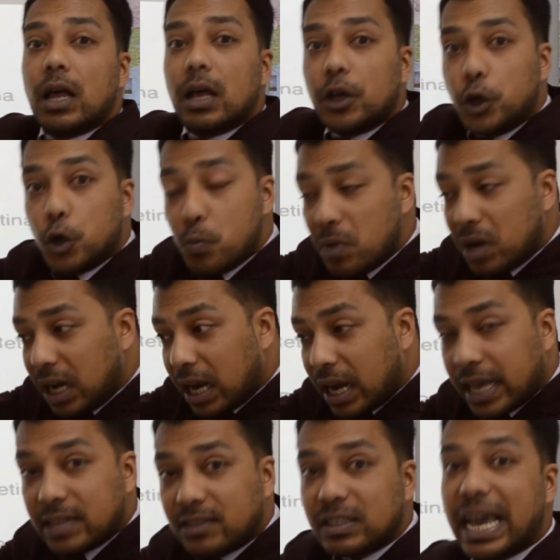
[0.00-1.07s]
human
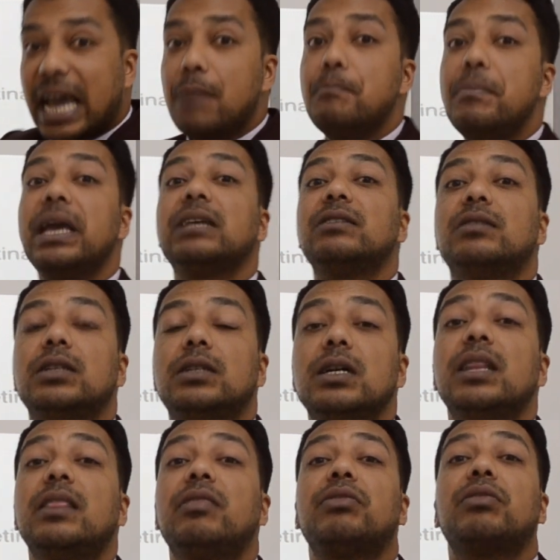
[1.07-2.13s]
lens and makes it
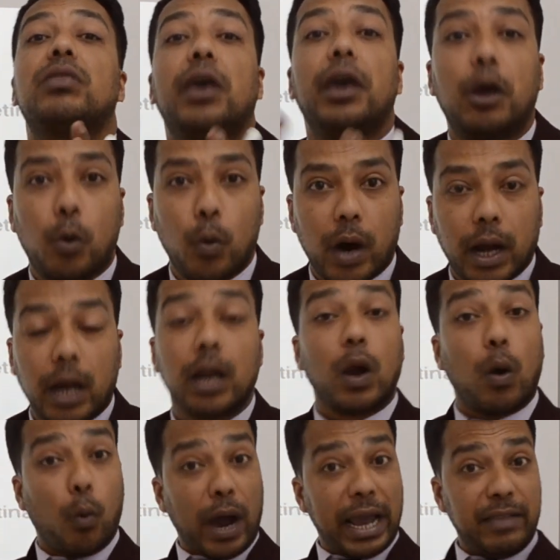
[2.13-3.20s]
a thick one.
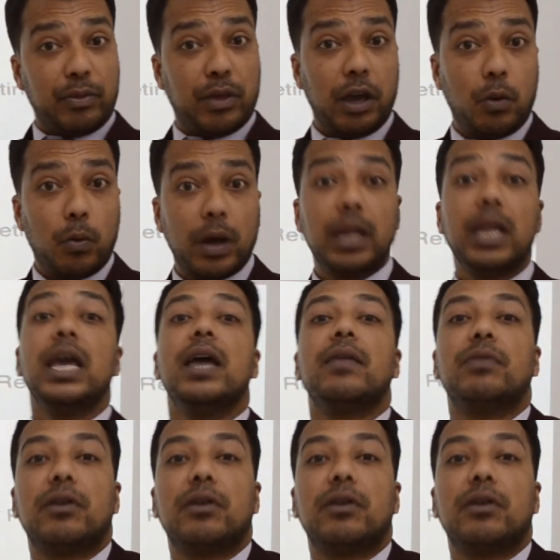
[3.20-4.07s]
Now why thick one?